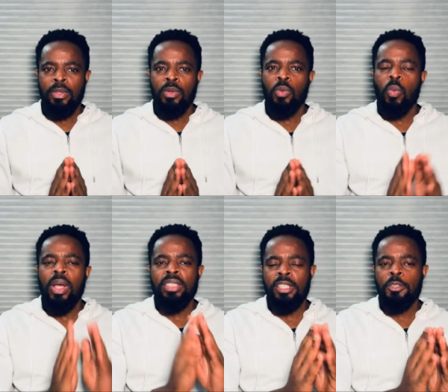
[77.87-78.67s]

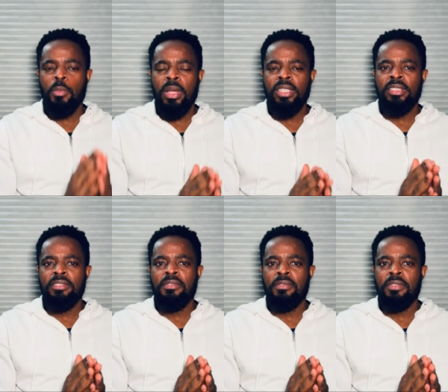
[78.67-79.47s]
Once a human is
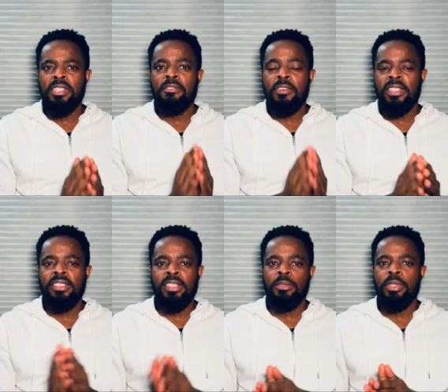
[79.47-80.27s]

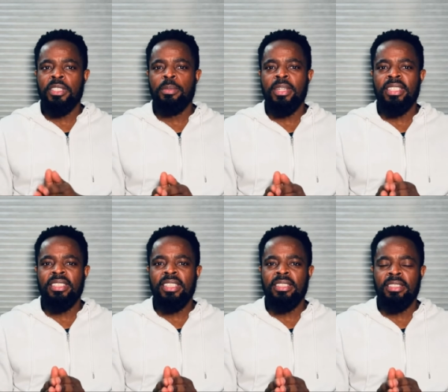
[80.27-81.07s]
infested with this parasite,
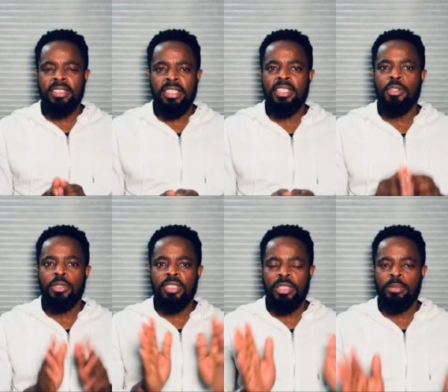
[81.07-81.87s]
it can cause
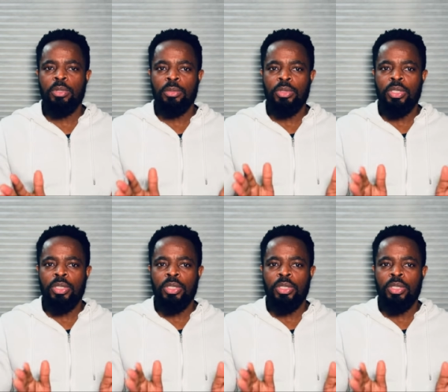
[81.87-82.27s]
symptoms.